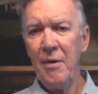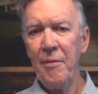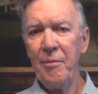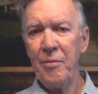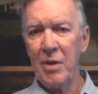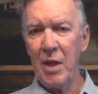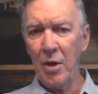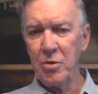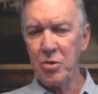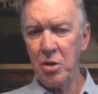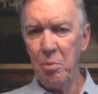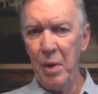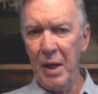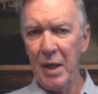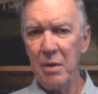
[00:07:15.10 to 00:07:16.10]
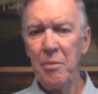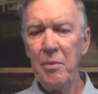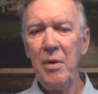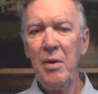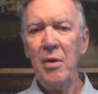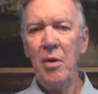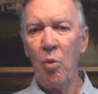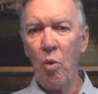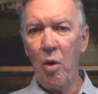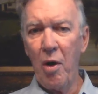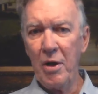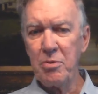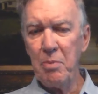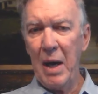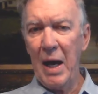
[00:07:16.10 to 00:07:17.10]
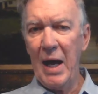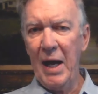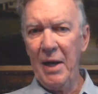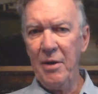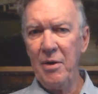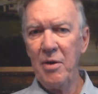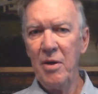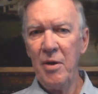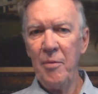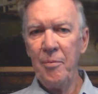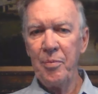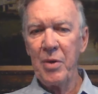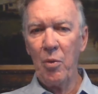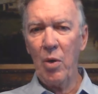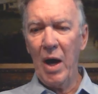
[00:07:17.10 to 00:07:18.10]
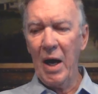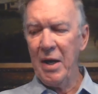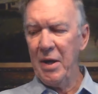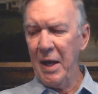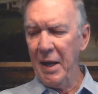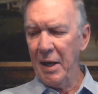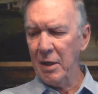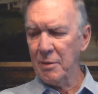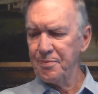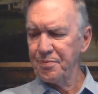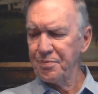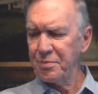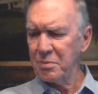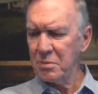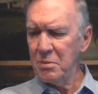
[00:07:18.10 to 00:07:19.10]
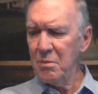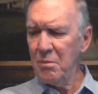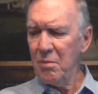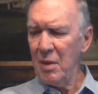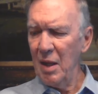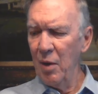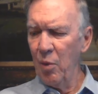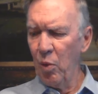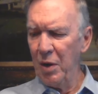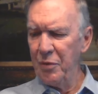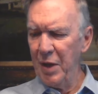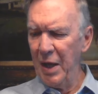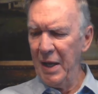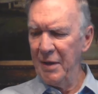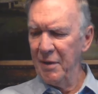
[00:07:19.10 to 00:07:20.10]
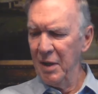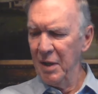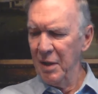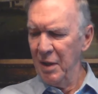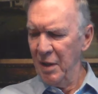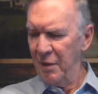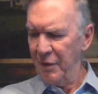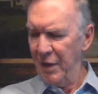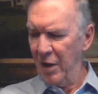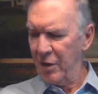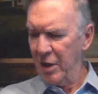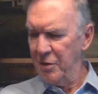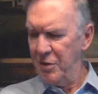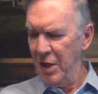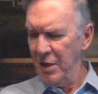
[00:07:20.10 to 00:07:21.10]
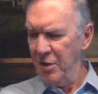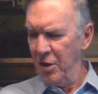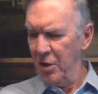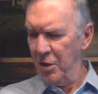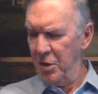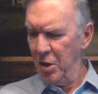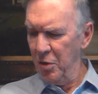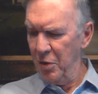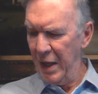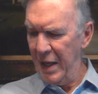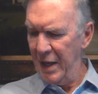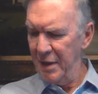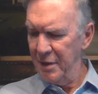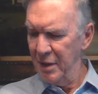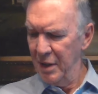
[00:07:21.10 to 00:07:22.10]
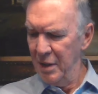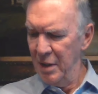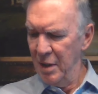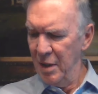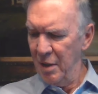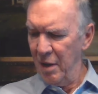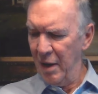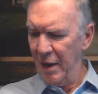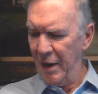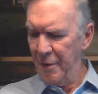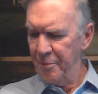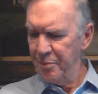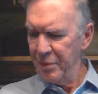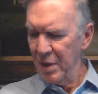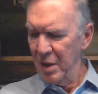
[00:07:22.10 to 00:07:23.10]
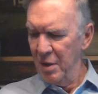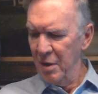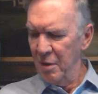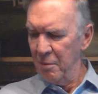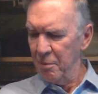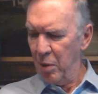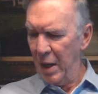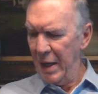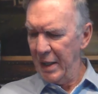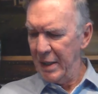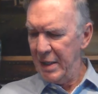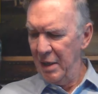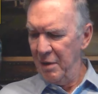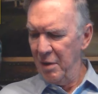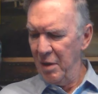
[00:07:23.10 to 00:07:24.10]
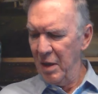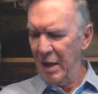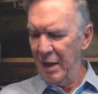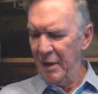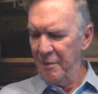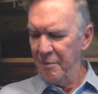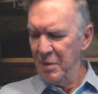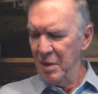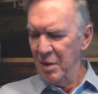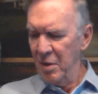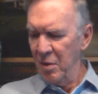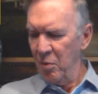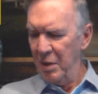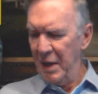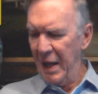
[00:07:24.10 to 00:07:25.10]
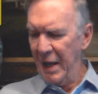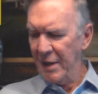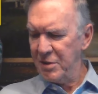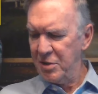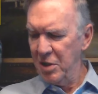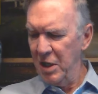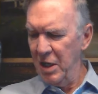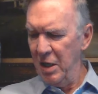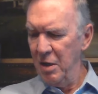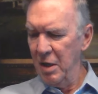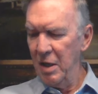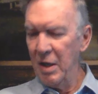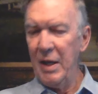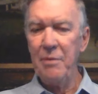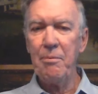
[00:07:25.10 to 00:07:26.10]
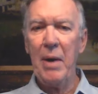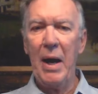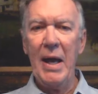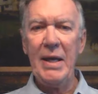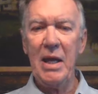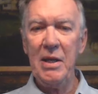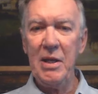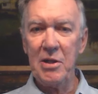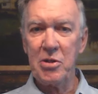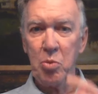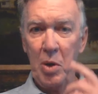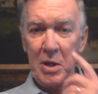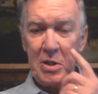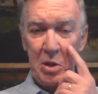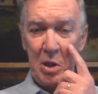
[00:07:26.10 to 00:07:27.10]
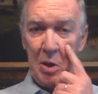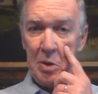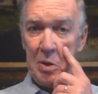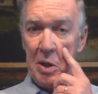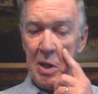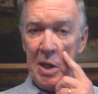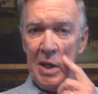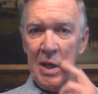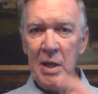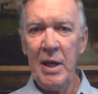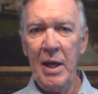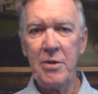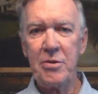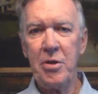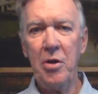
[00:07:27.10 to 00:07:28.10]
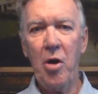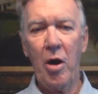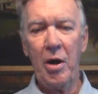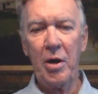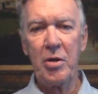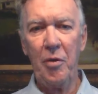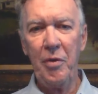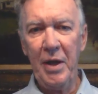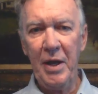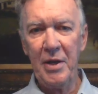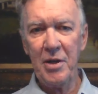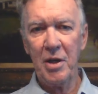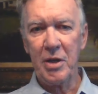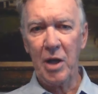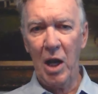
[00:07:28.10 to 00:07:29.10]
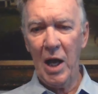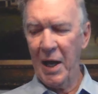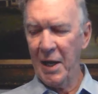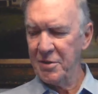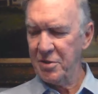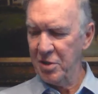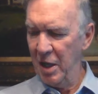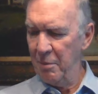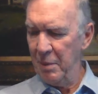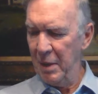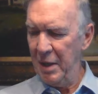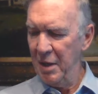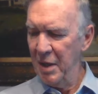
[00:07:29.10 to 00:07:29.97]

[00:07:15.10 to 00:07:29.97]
Those are the big ones buying right now. We think they'll continue to do that. Um, breaking, uh, we now see in banking in Switzerland, it's an article that a client sent me.